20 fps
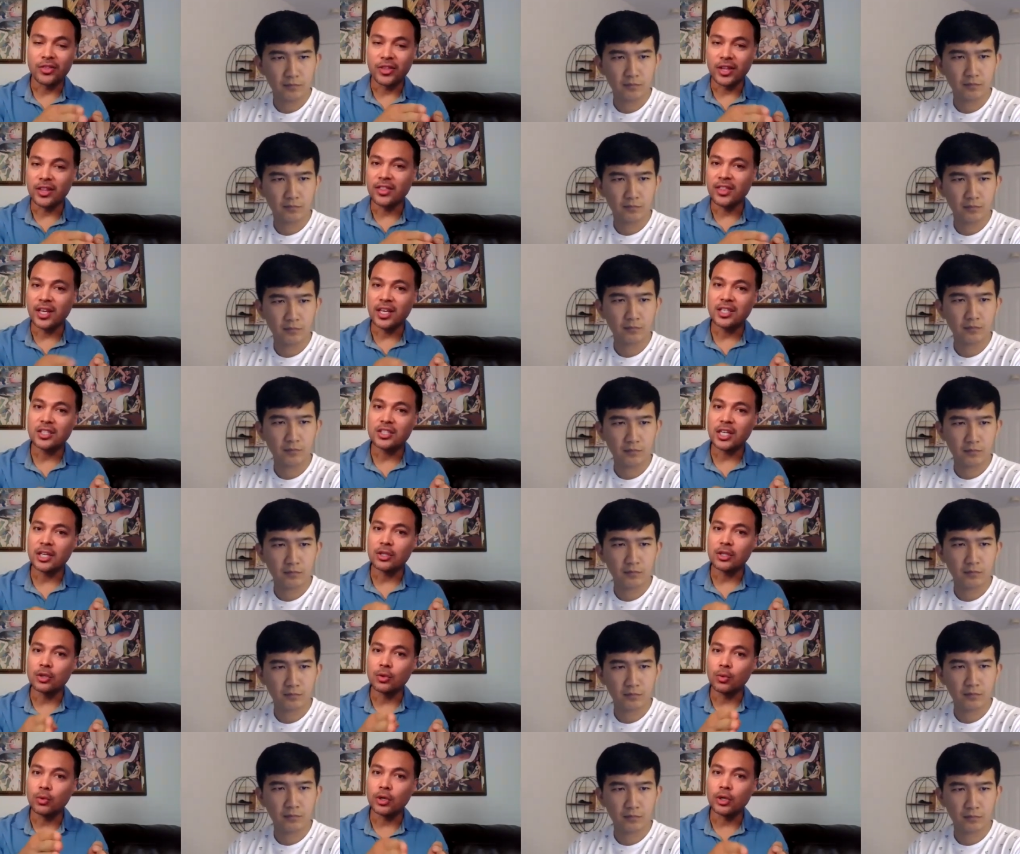Speaker 1: the things that
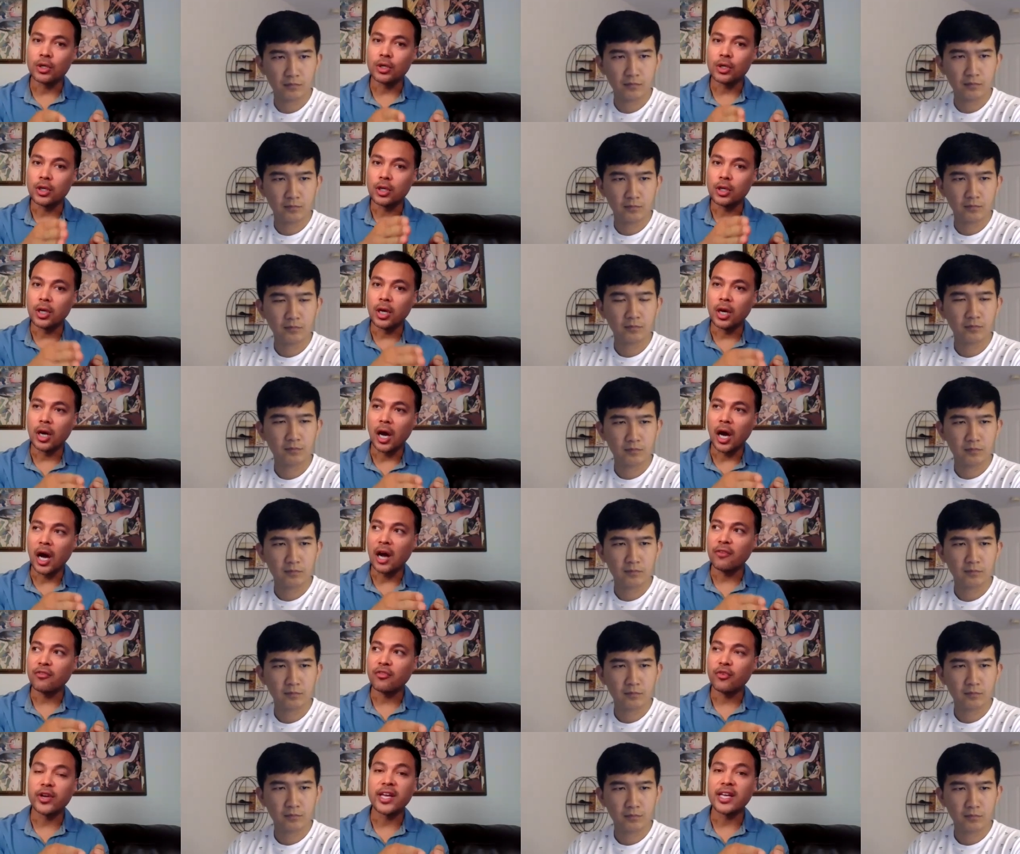you were
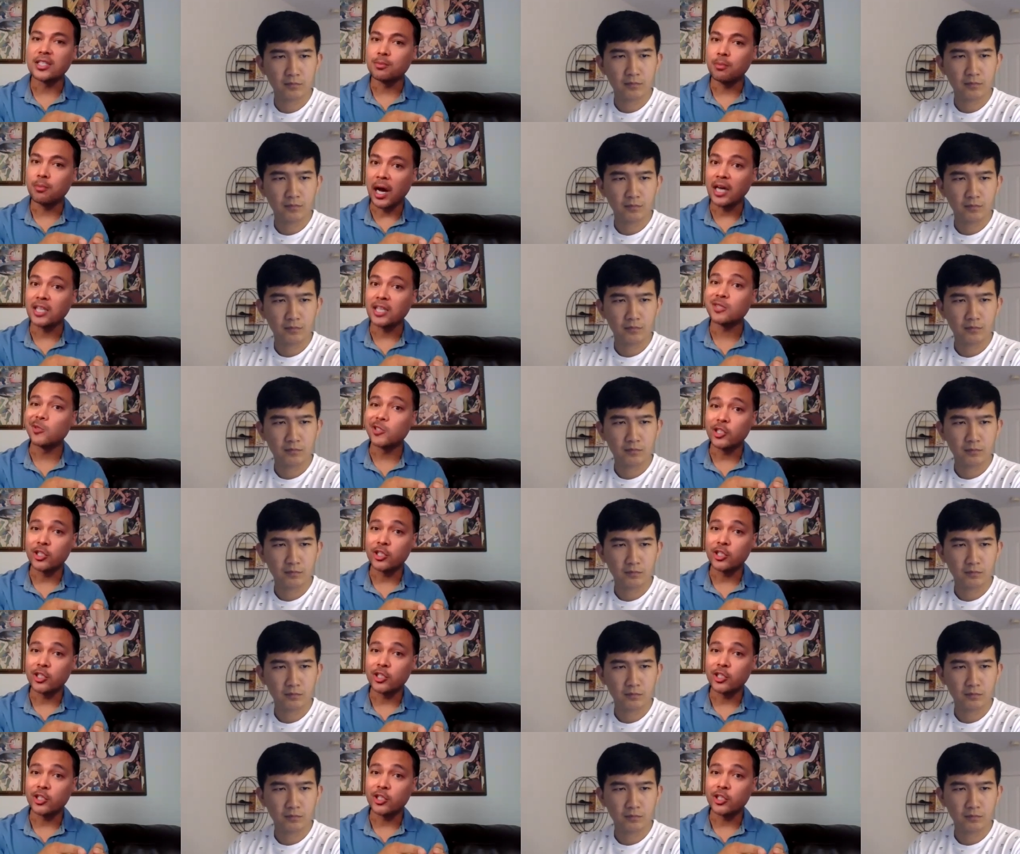offering as possible